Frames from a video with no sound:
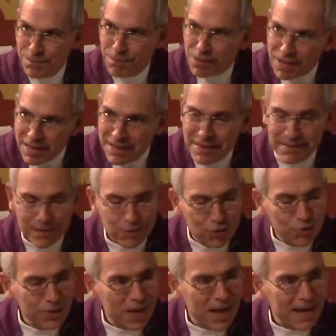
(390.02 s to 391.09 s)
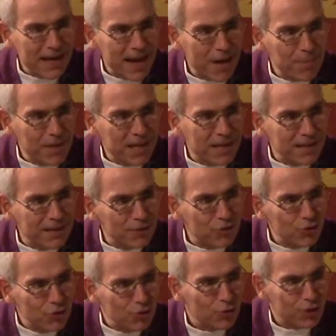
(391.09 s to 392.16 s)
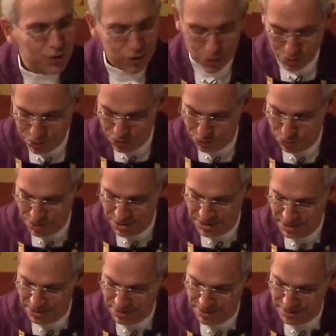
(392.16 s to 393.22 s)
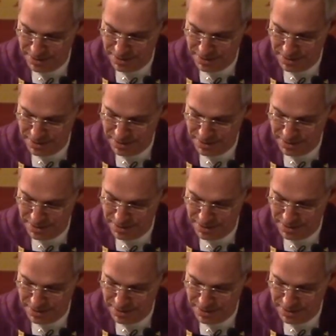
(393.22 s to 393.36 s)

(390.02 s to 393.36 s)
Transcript: Please, as you and I now begin this new liturgical year,